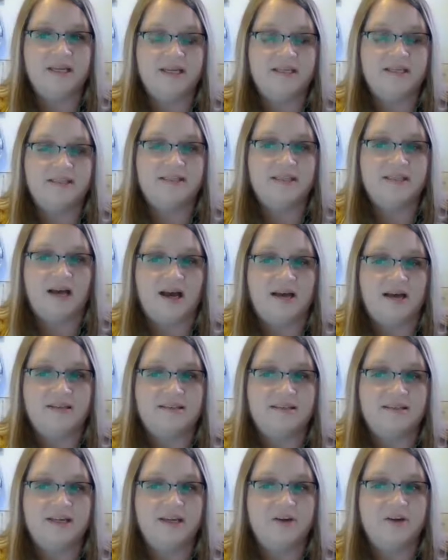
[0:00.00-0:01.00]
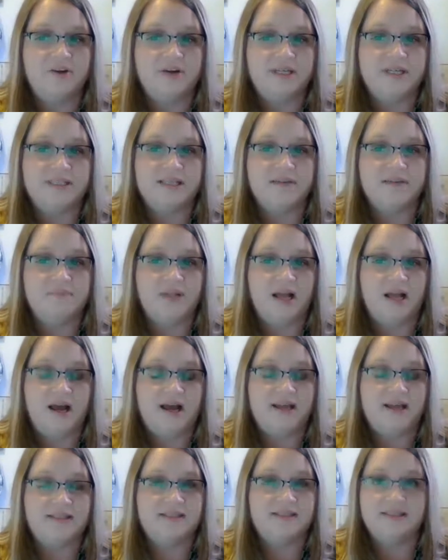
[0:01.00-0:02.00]
and concise increased
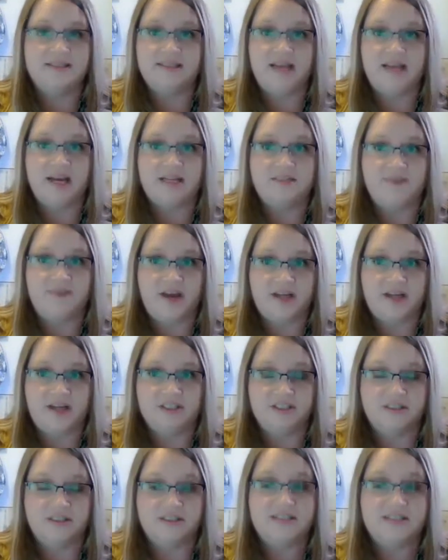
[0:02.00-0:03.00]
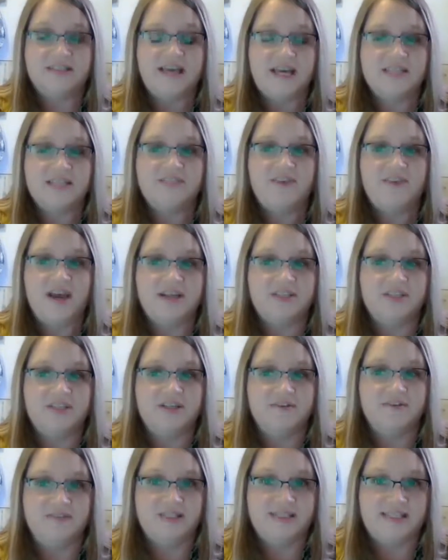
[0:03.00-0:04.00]
compliance and
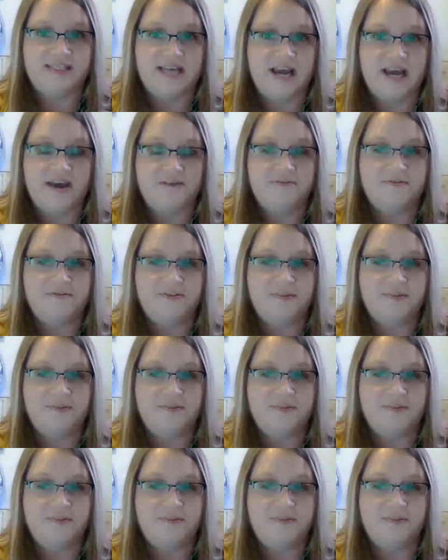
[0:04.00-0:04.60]
satisfaction of the staff.